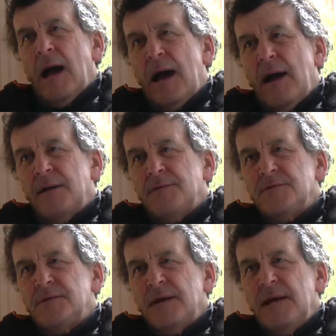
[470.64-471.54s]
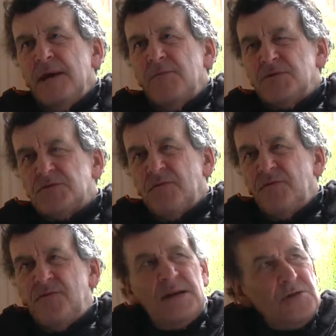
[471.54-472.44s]
and it was
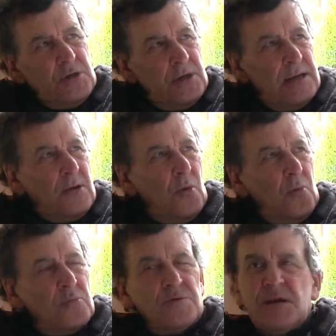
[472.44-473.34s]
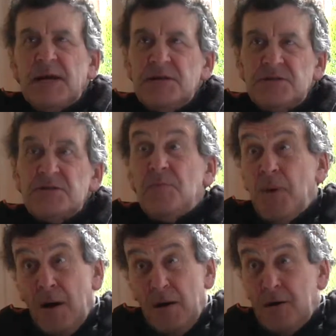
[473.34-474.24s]
eventually called the Kingsley
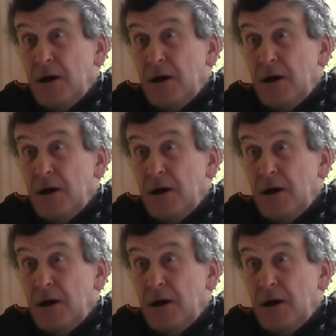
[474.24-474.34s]
Park